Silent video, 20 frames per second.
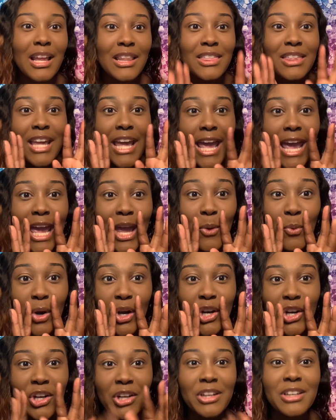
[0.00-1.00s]

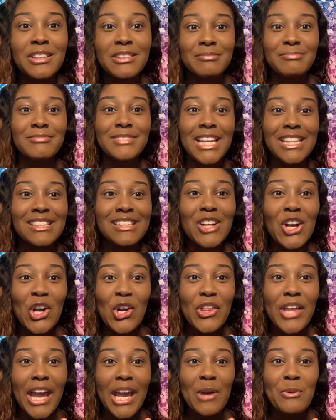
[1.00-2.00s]
A-word. Yes, the
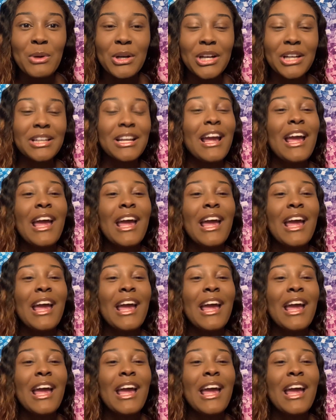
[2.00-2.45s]
A-word.